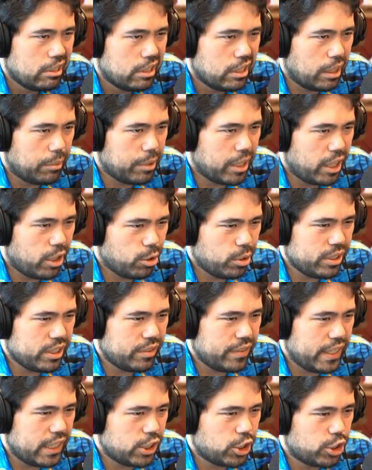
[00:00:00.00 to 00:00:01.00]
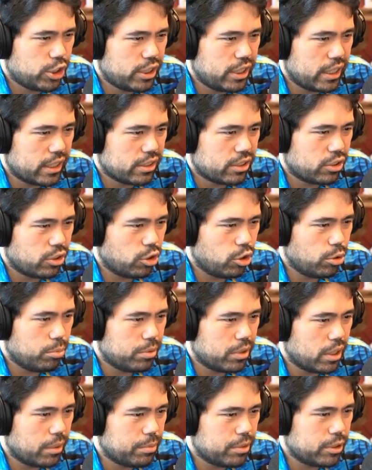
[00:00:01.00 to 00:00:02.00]
I mean I always have h6 to
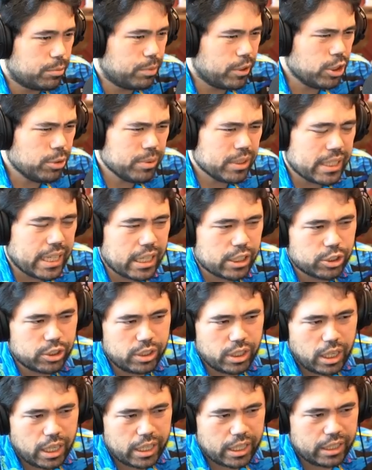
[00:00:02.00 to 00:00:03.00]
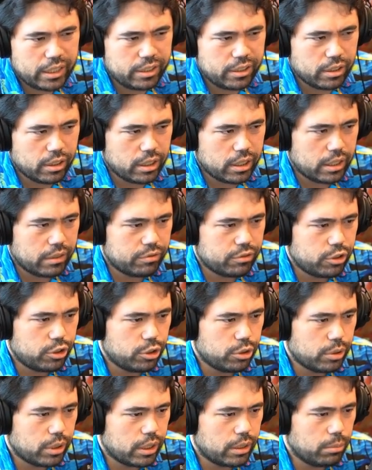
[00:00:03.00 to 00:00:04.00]
open up and bishop is actually not ideal on
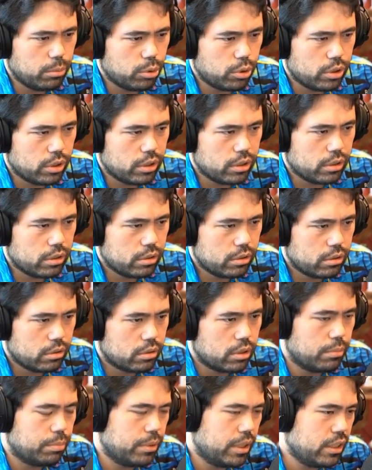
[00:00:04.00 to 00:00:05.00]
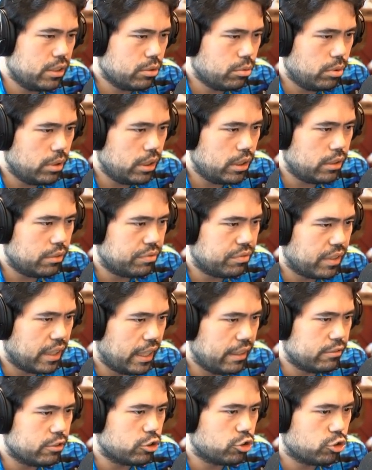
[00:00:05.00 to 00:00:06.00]
f2 anymore it plays queen
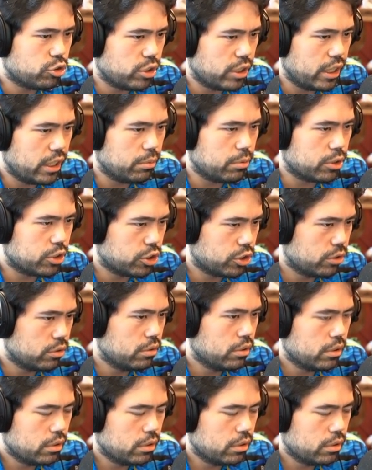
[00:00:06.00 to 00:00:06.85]
d5 to trade which